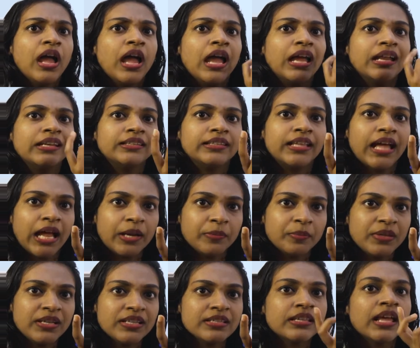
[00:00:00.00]
and that
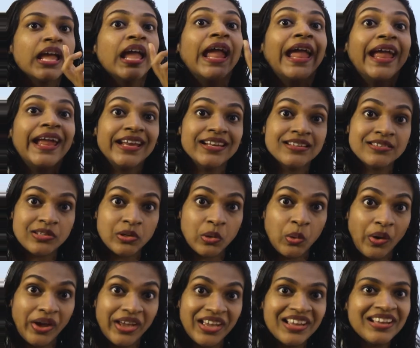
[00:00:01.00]
means 8
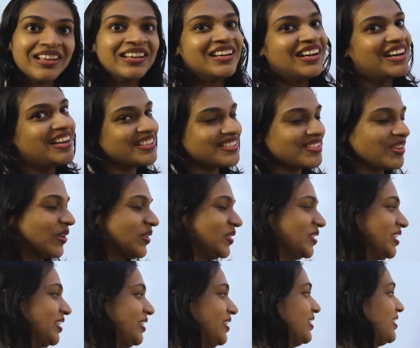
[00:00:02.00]
square is
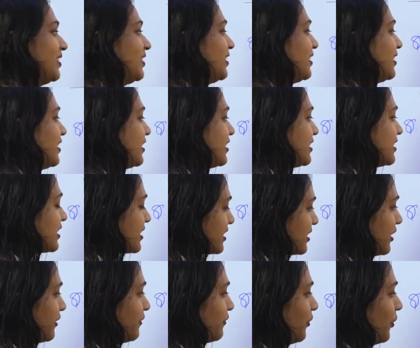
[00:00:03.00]

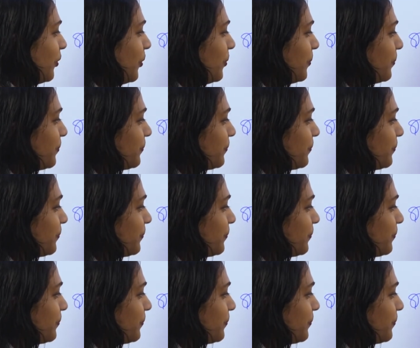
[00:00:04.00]
64.